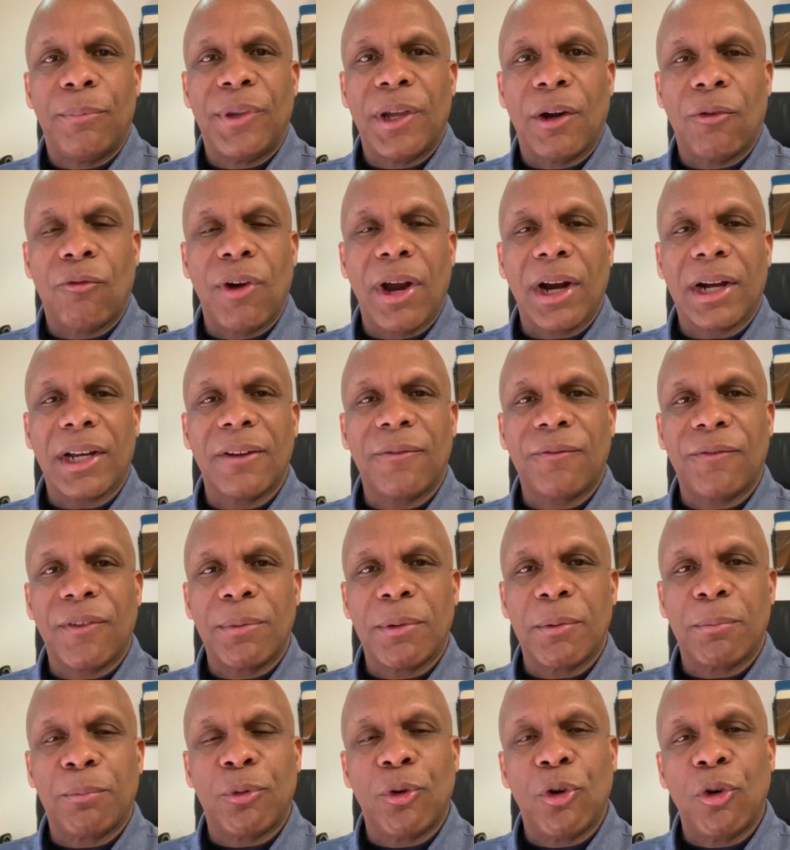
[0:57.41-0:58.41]
directly
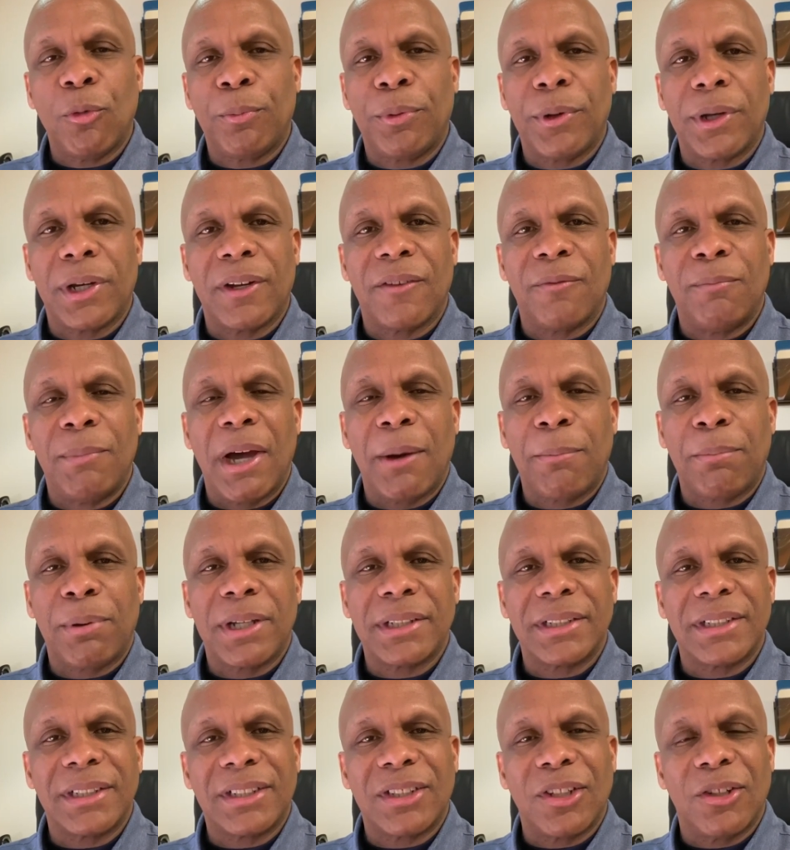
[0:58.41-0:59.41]
from the pulpit of Mount
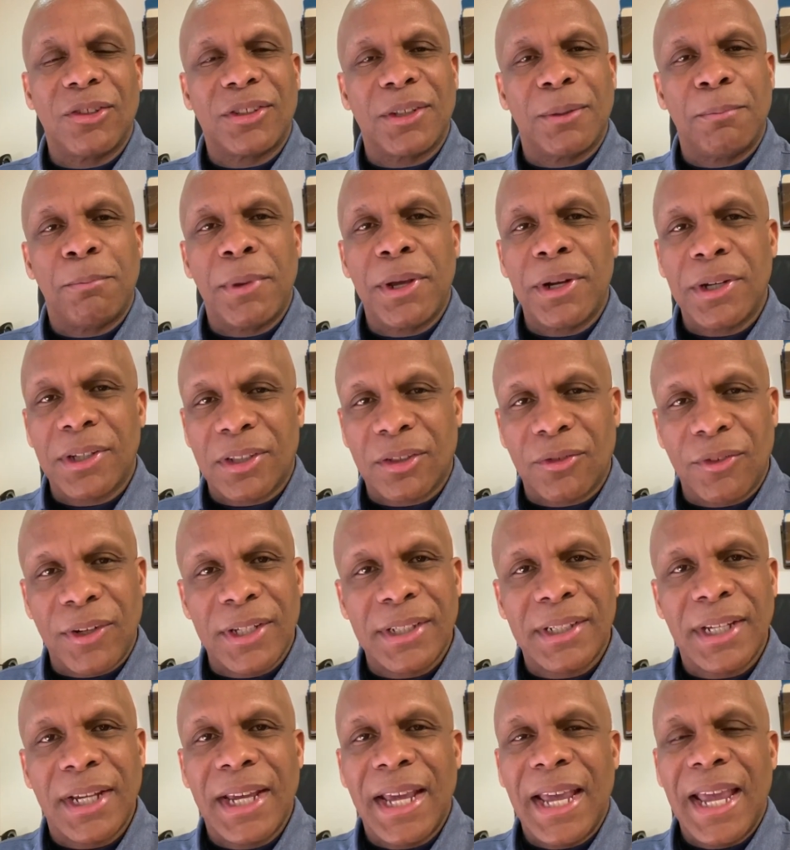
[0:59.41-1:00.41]
Pleasant Church and
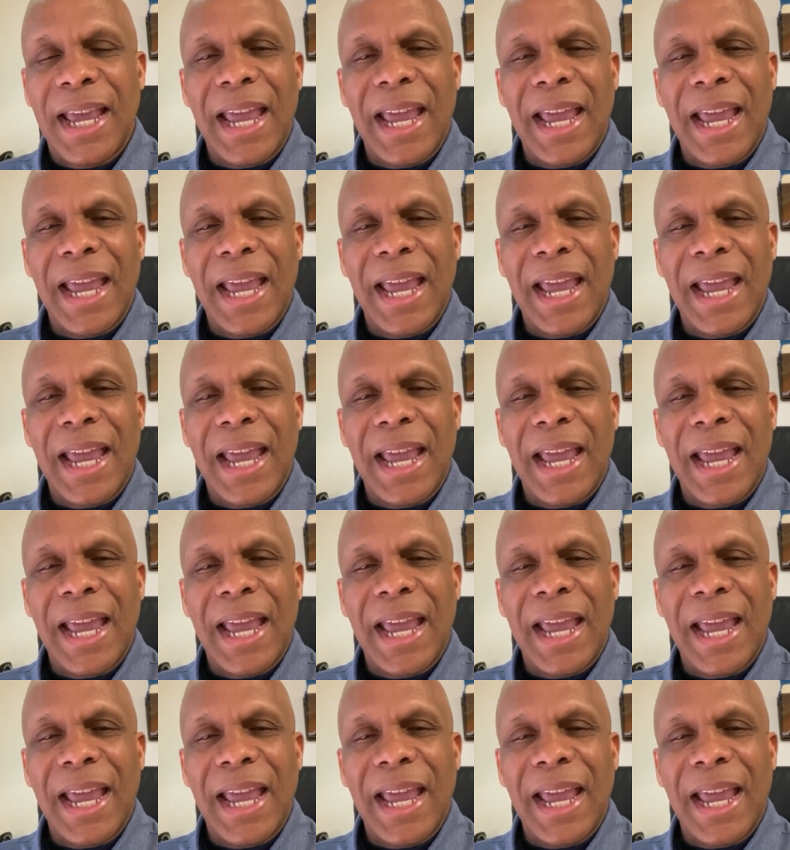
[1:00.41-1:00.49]
Ministries,